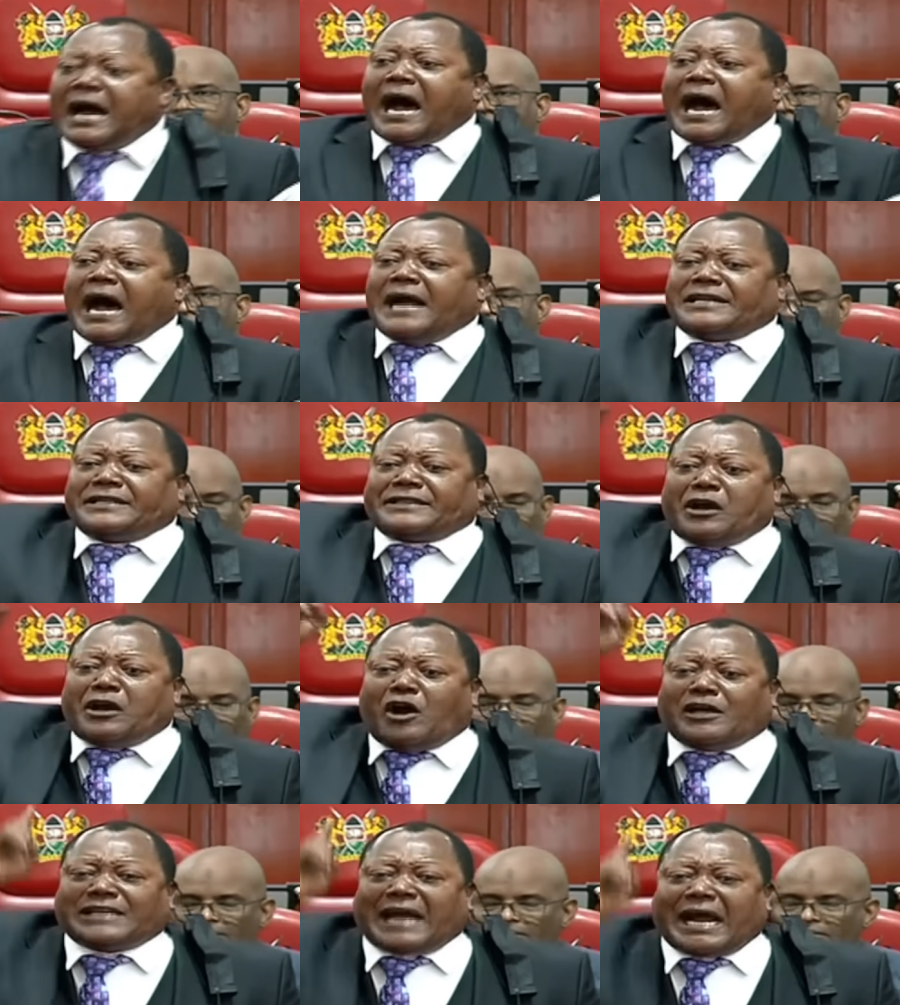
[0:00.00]
Speaker 1: And
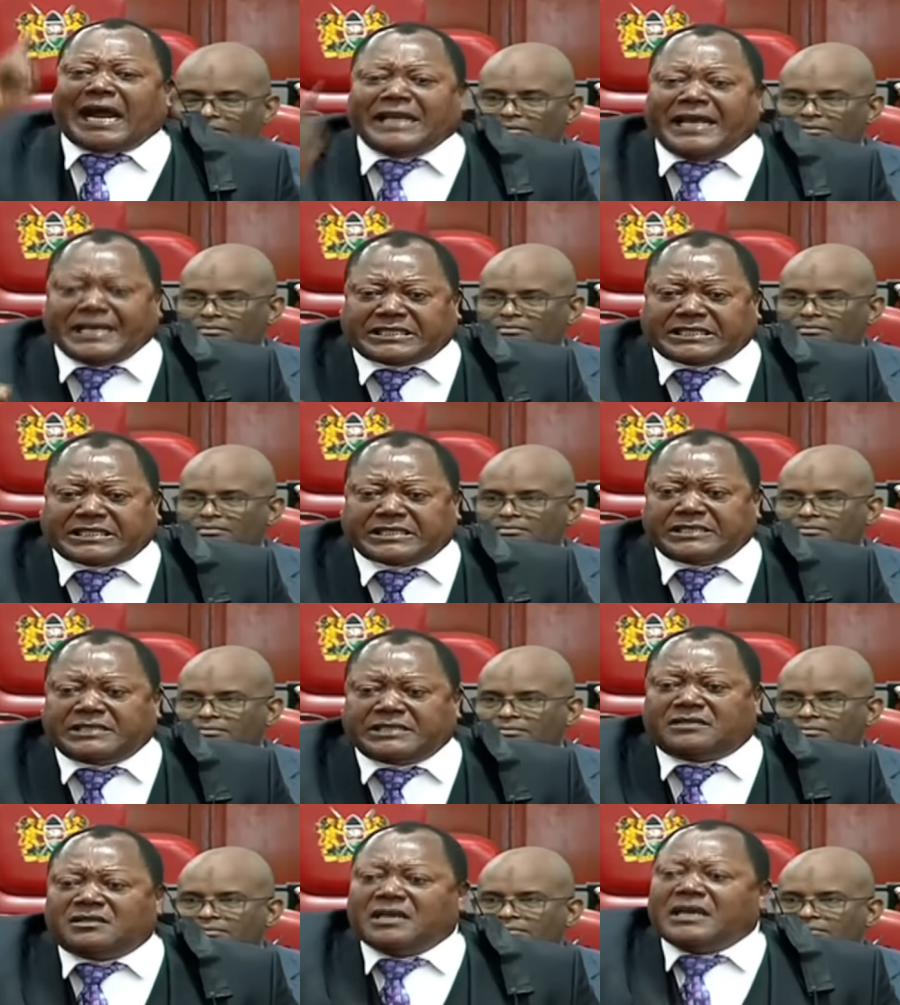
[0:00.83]
the orderlies
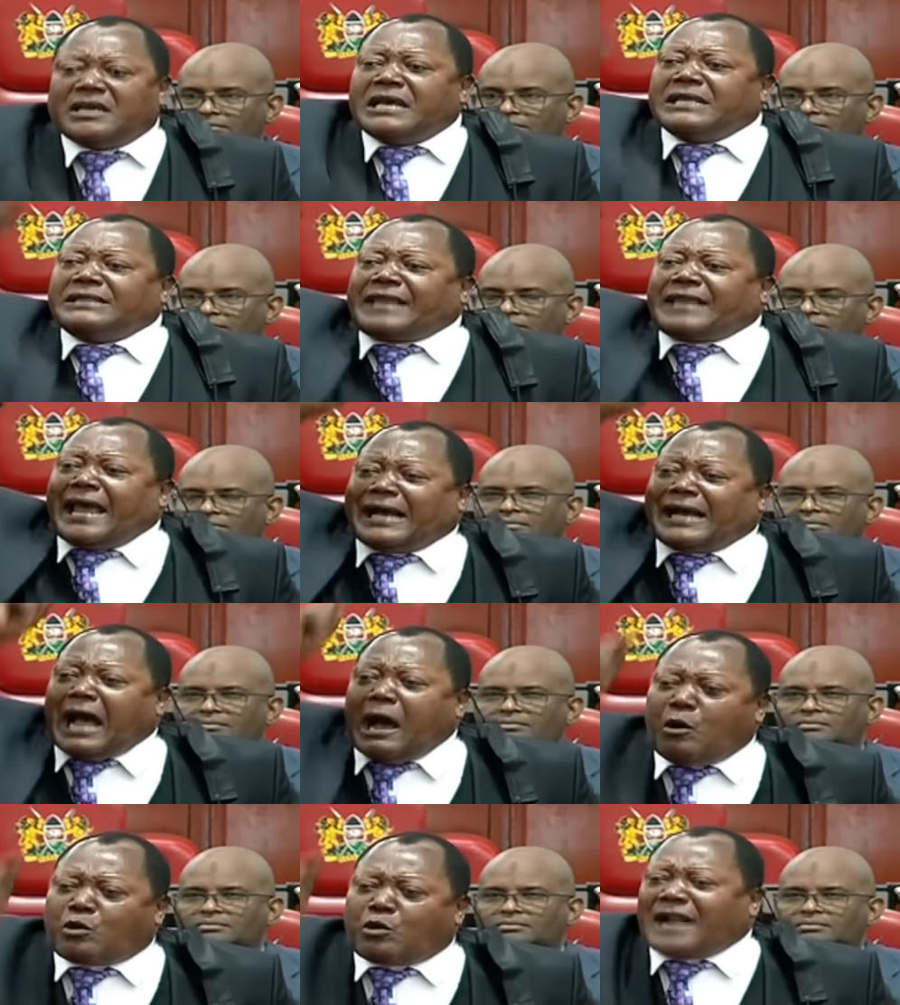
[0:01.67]
they,
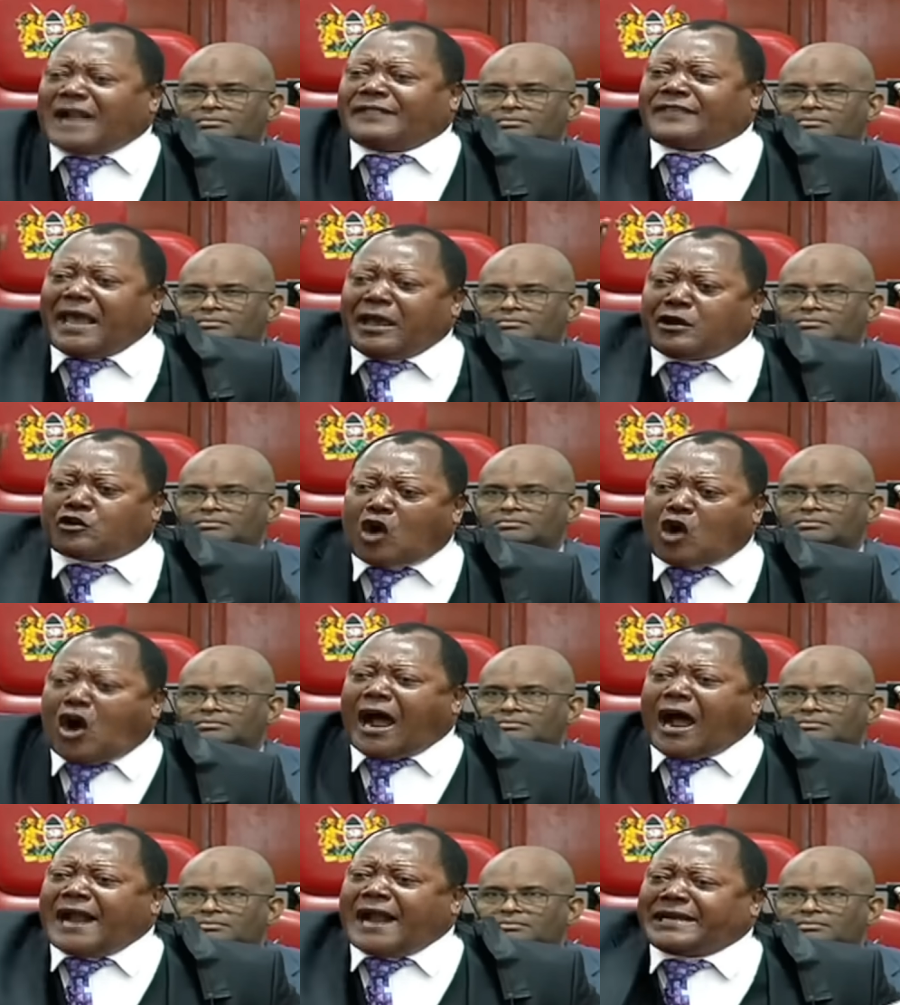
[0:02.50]
how can they
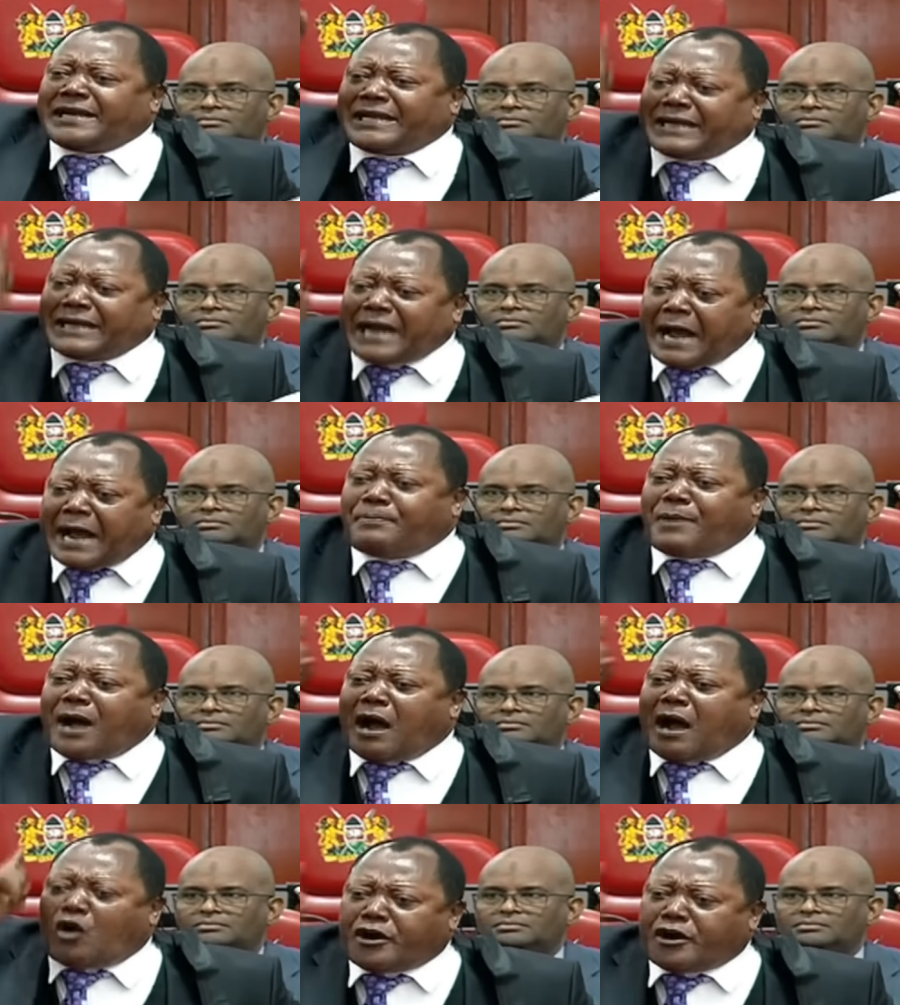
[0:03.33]
go and grab a
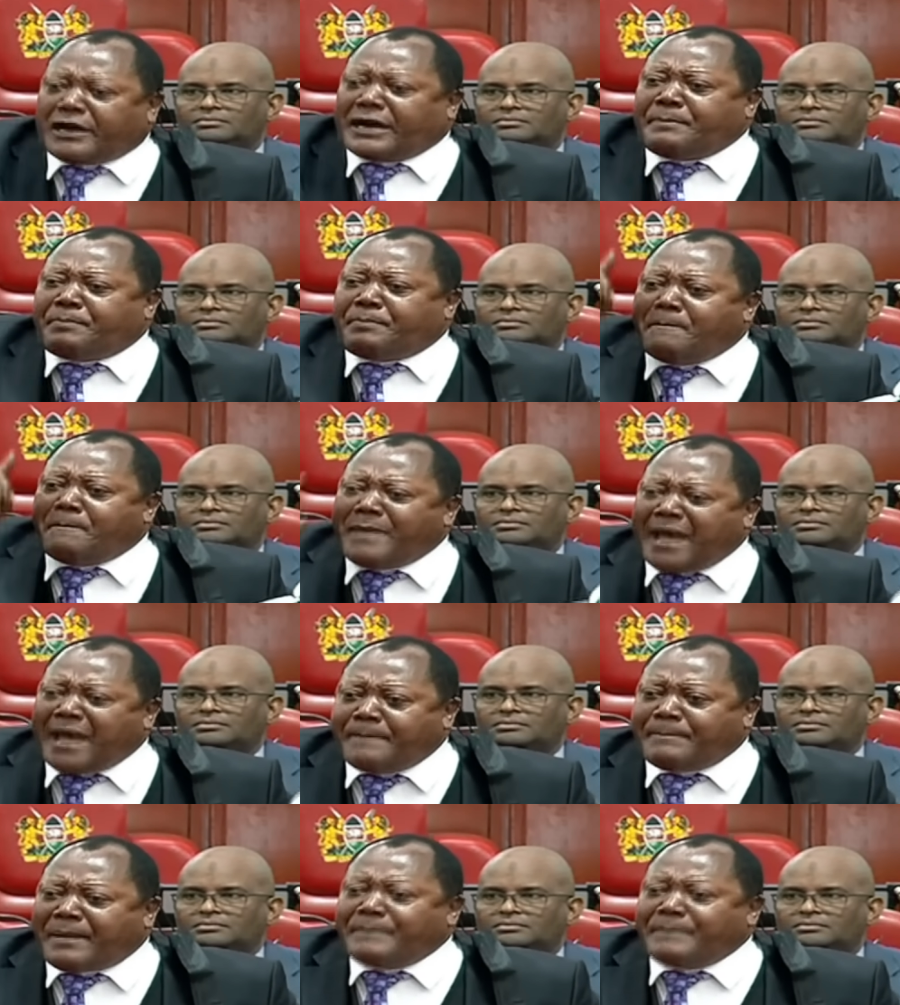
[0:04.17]
honorable
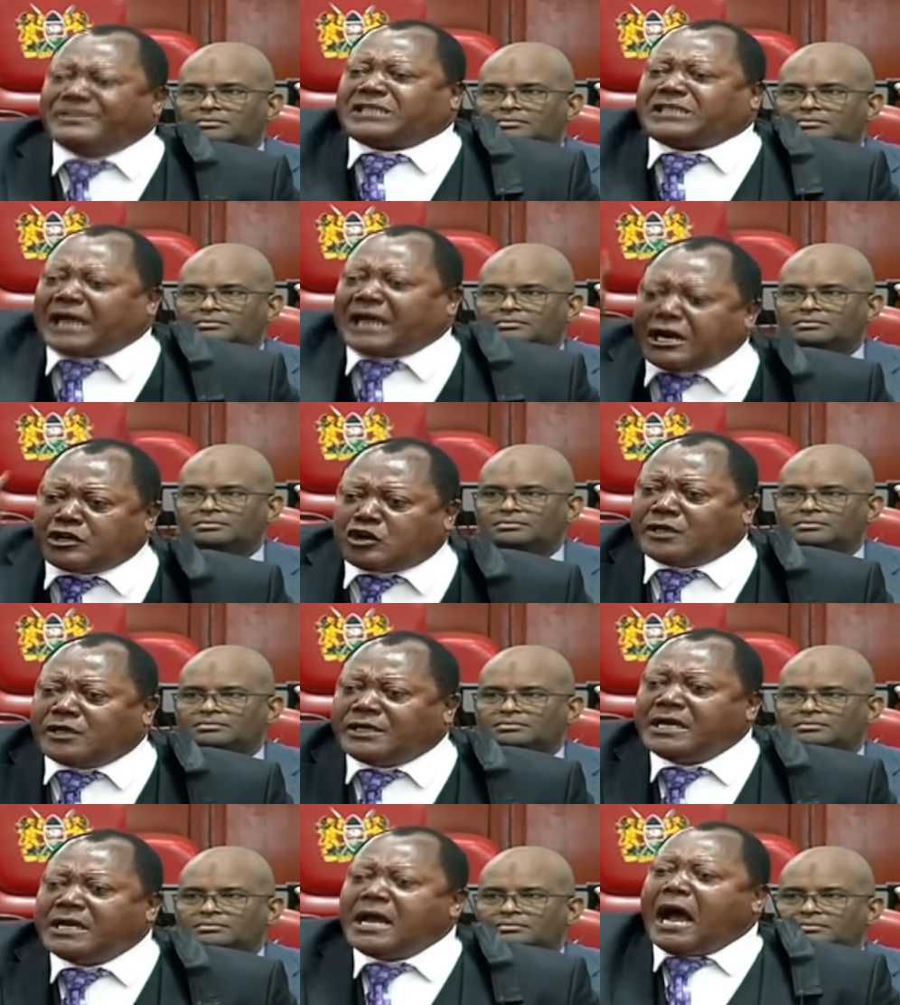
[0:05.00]
member,
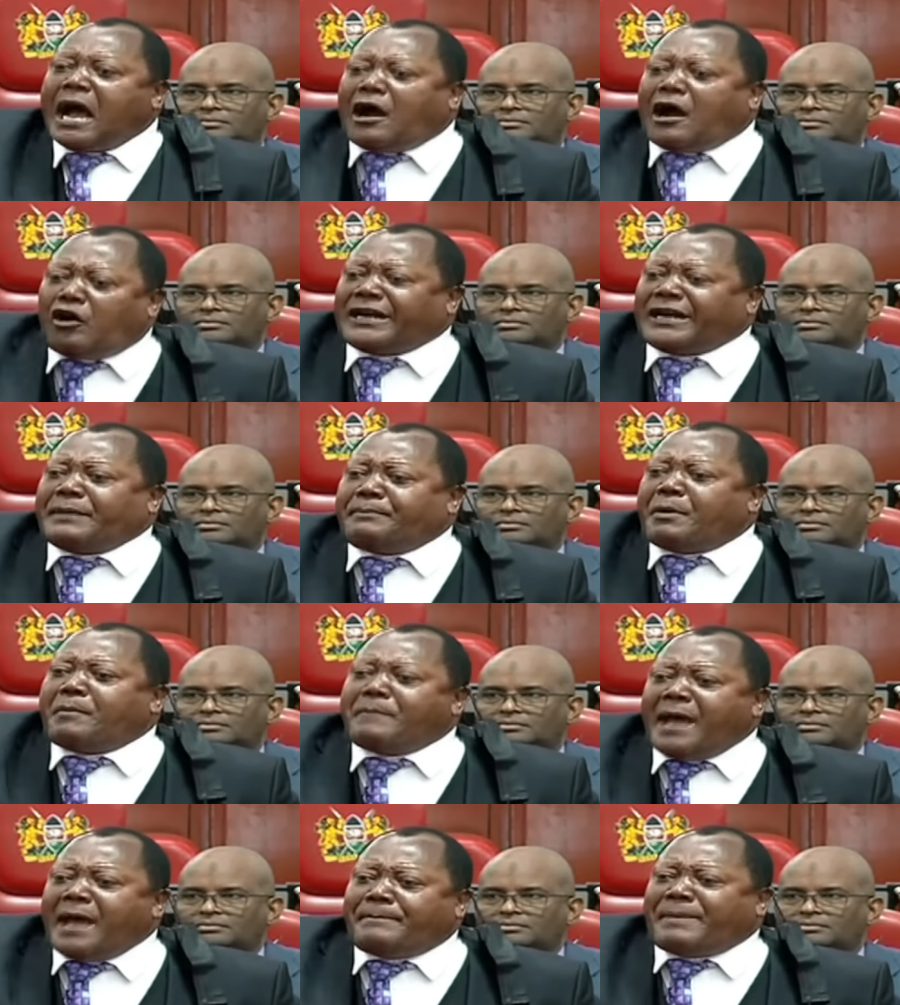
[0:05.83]
mishandle a honorable
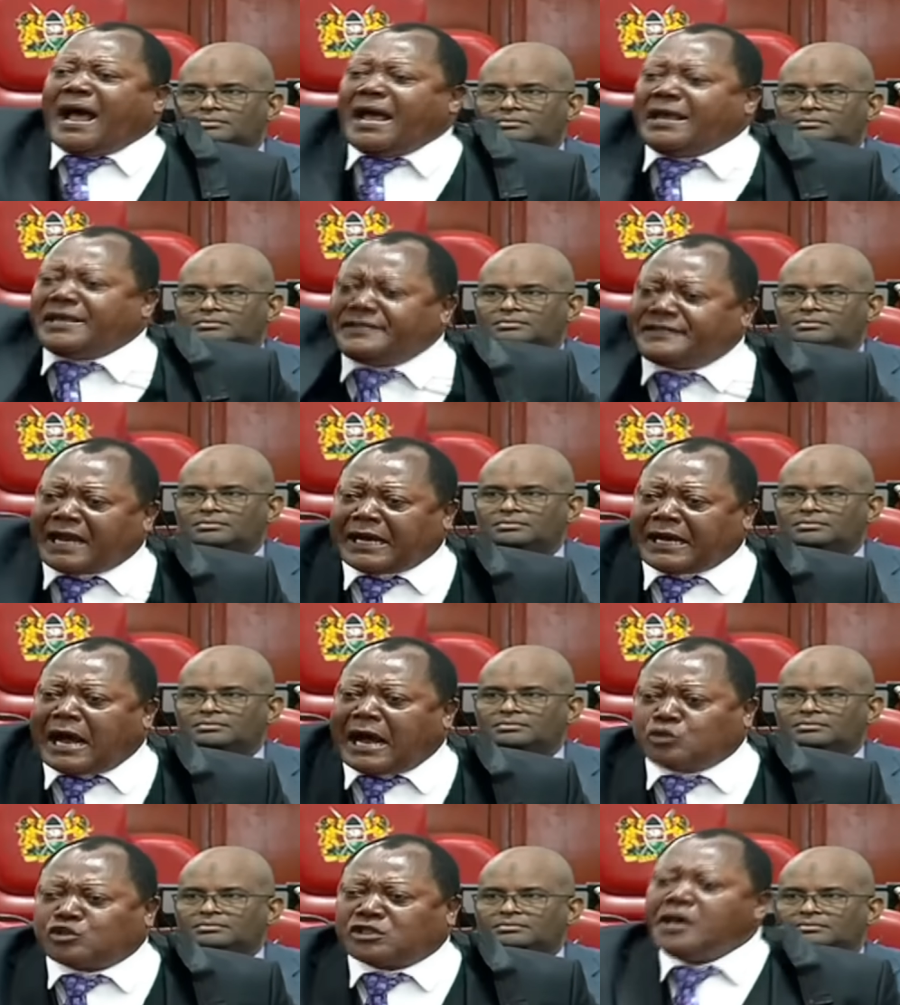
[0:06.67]
member in the
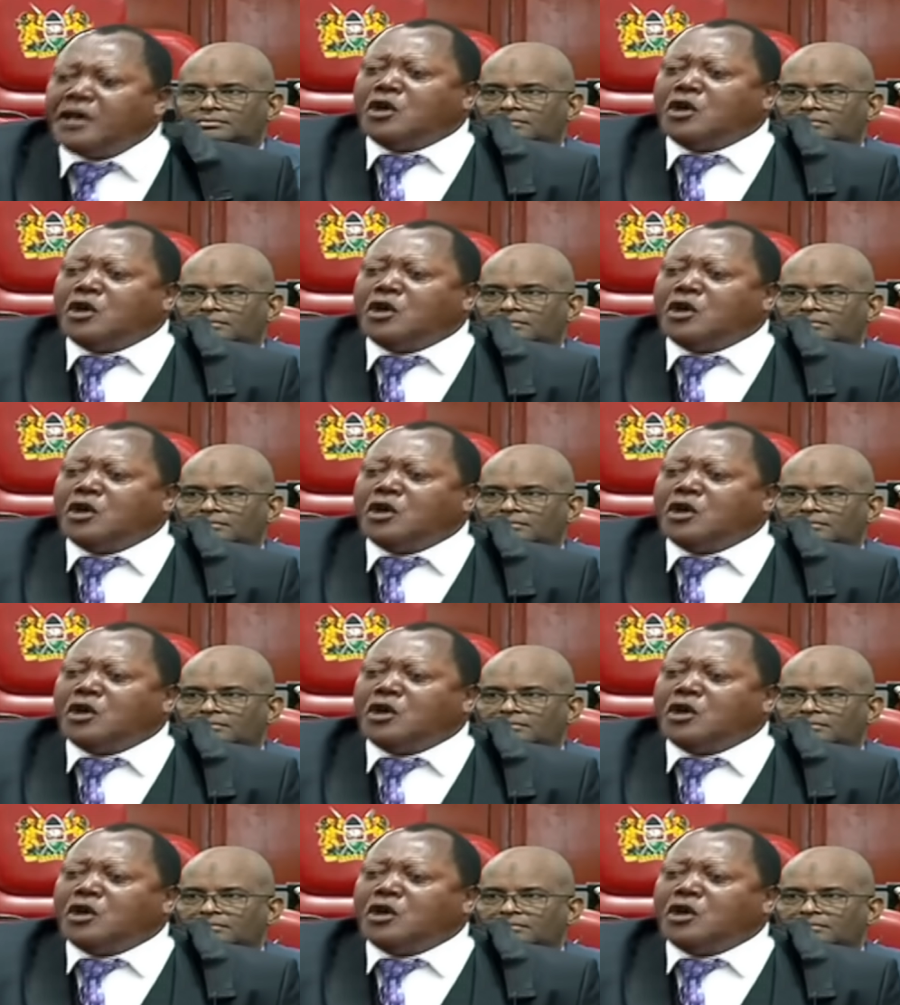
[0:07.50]
house